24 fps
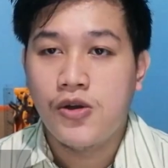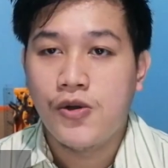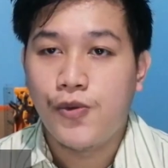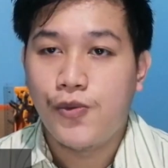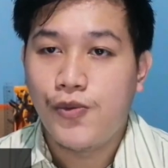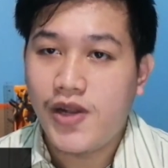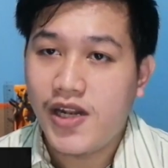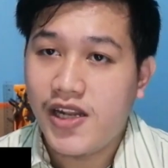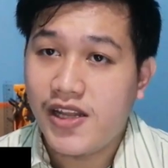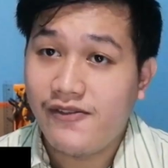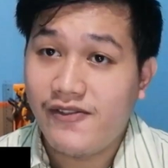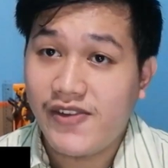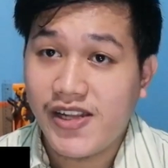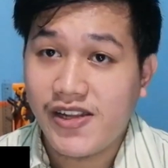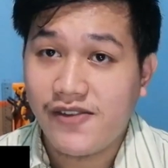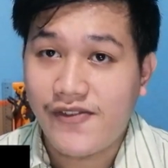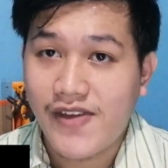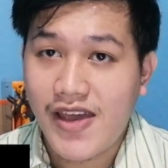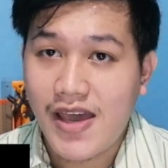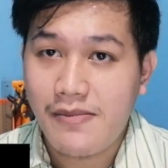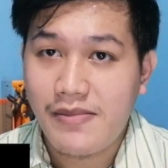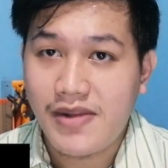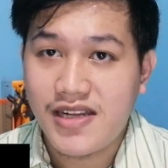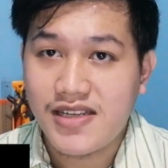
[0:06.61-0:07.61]
We live in a
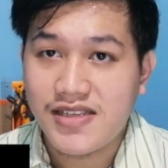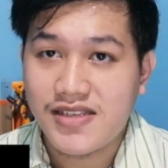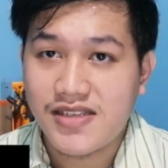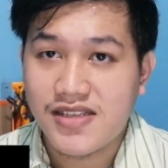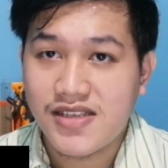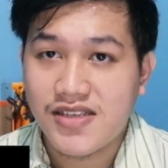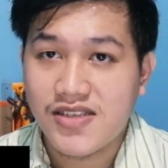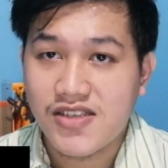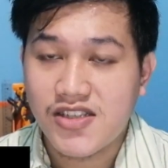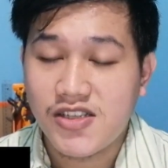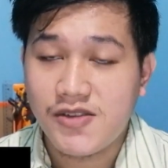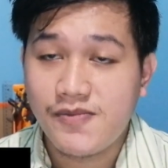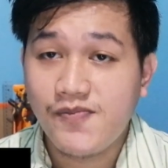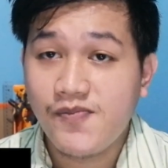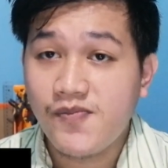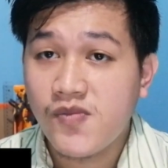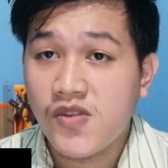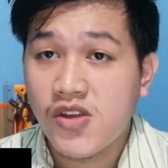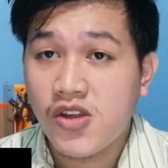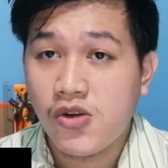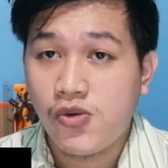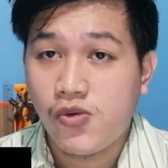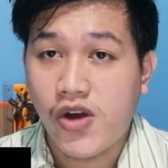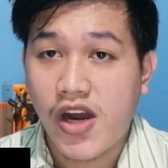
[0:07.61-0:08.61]
family system
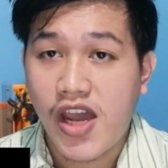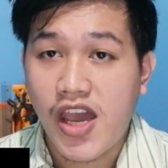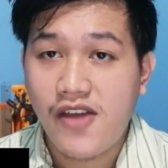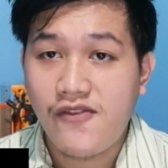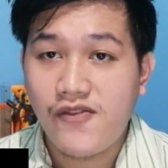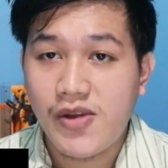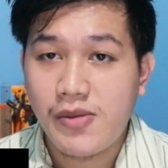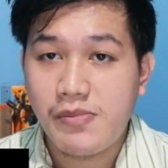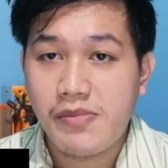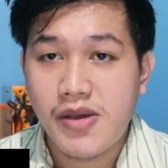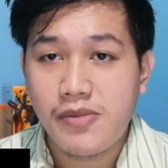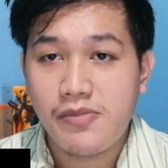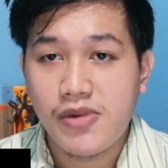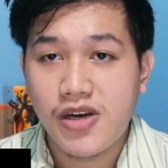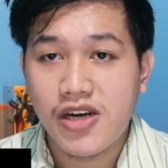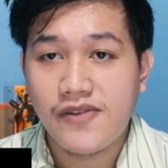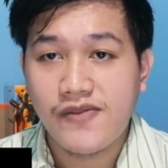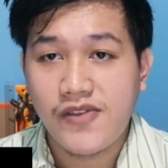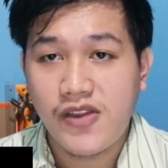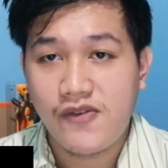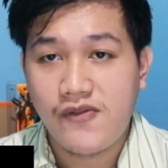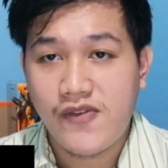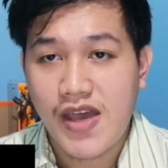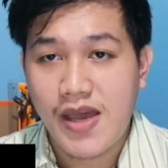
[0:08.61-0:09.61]
where every member of
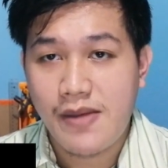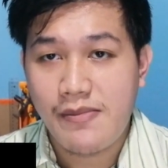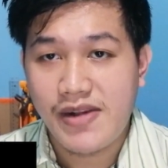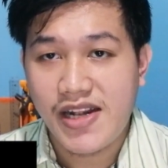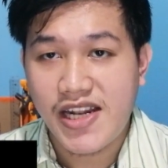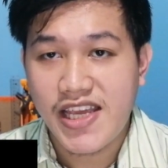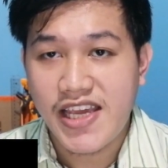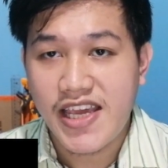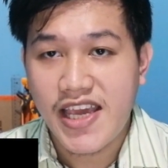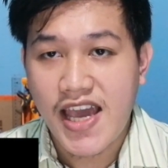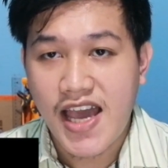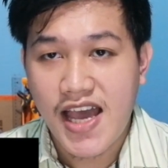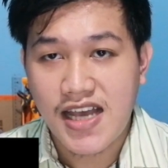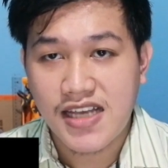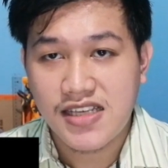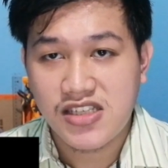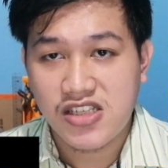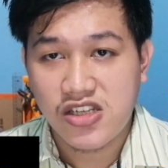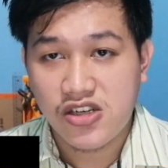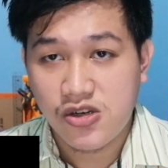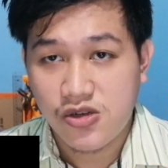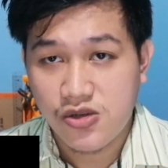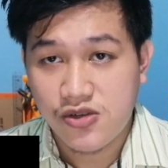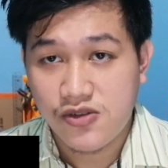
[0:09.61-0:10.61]
the family has
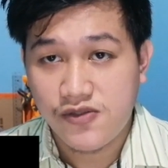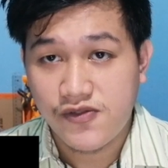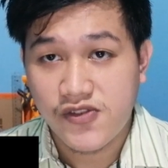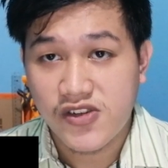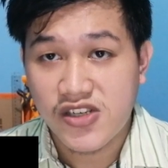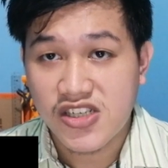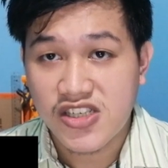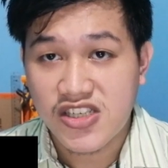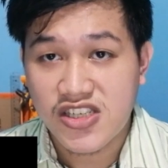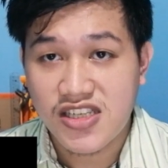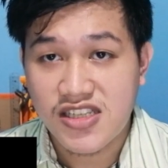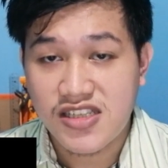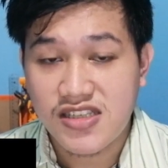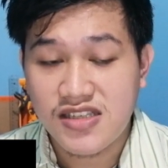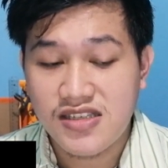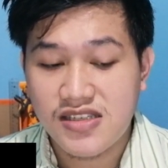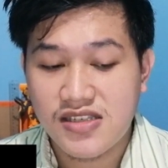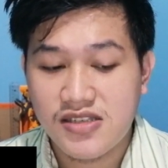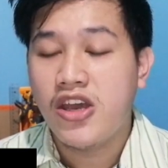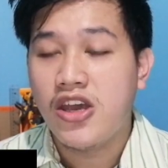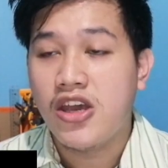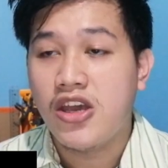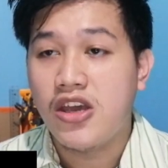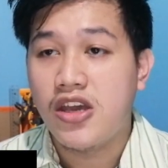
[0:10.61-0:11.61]
their own functions.